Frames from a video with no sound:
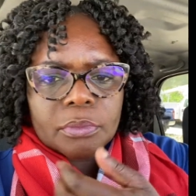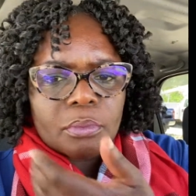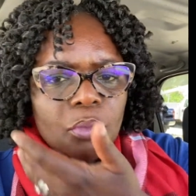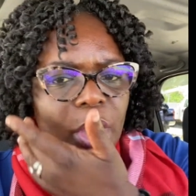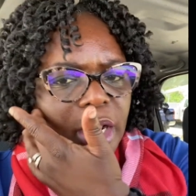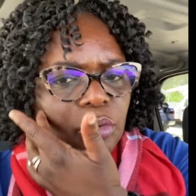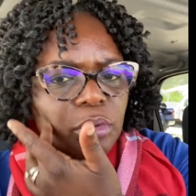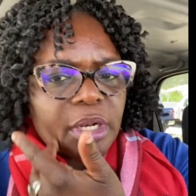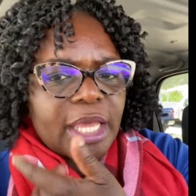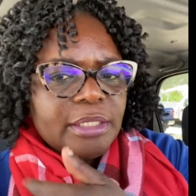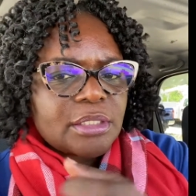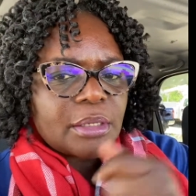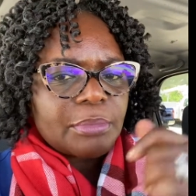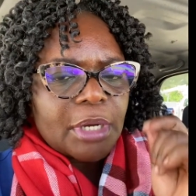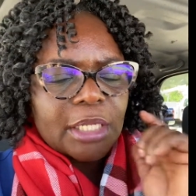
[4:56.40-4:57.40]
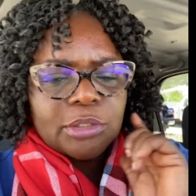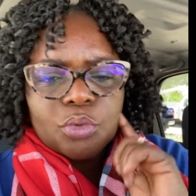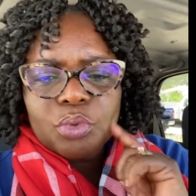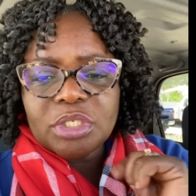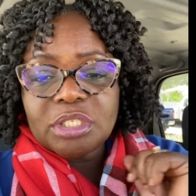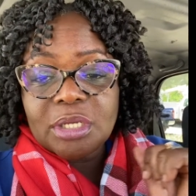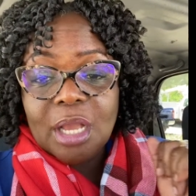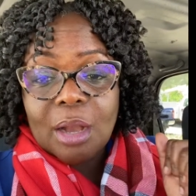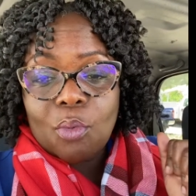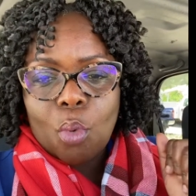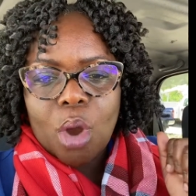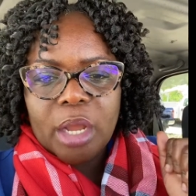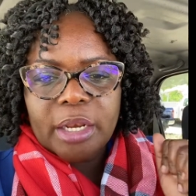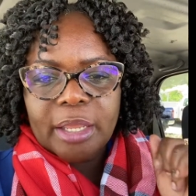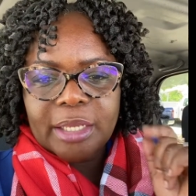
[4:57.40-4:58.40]
Boy, I look like some contorting a go
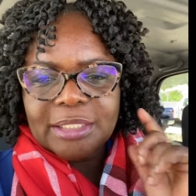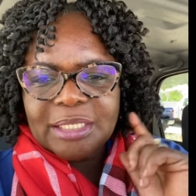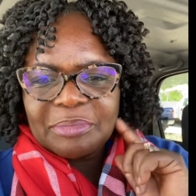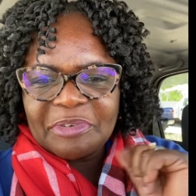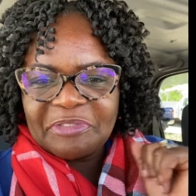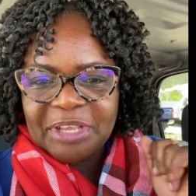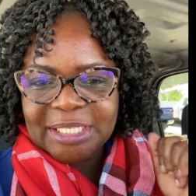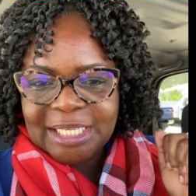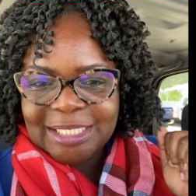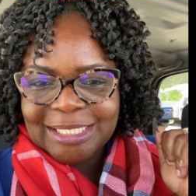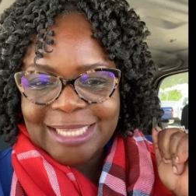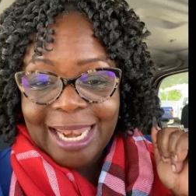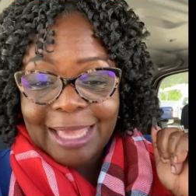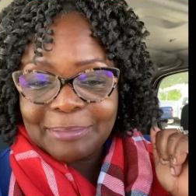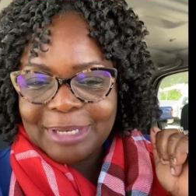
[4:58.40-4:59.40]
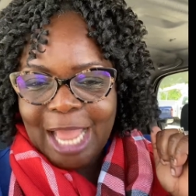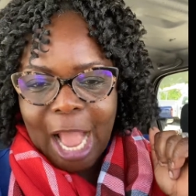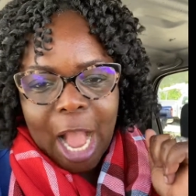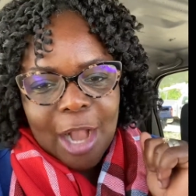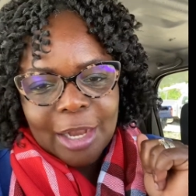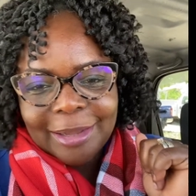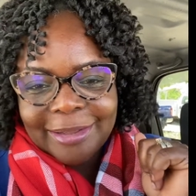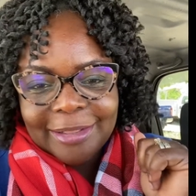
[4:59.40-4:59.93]
on You see my face slim down.